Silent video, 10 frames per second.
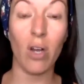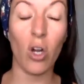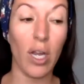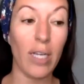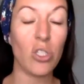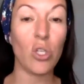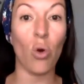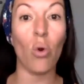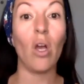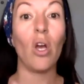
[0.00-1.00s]
All right.
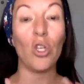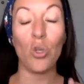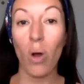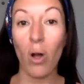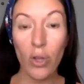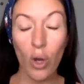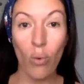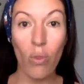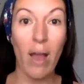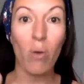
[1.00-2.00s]
So you all
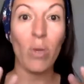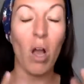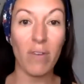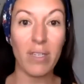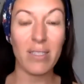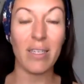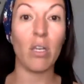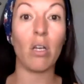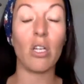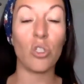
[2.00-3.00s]
know that we
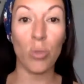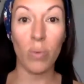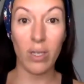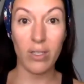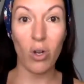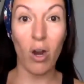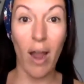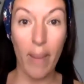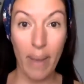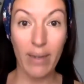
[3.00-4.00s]
obviously contributed to our
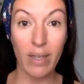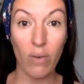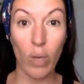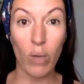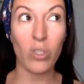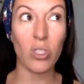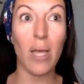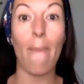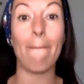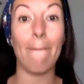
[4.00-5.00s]
iPad giveaway, which is
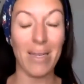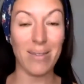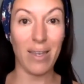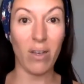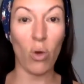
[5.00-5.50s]
amazing.